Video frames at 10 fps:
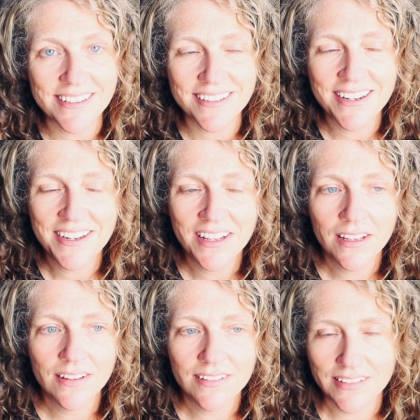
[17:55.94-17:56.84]
done,
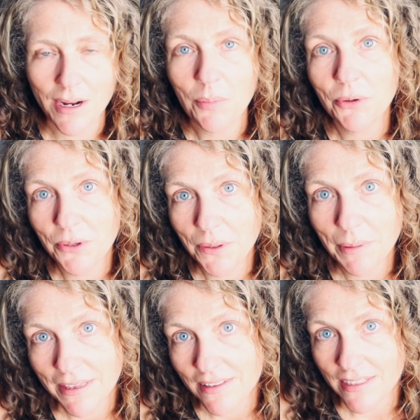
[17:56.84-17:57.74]
stop worrying
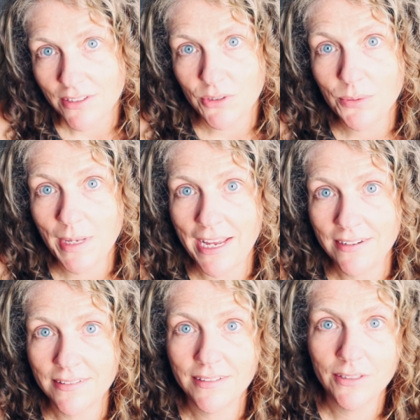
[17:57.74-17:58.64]
about the things you
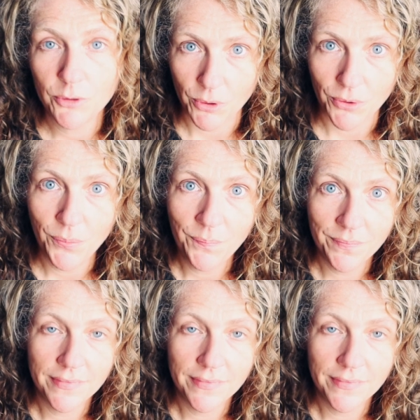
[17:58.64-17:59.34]
can't control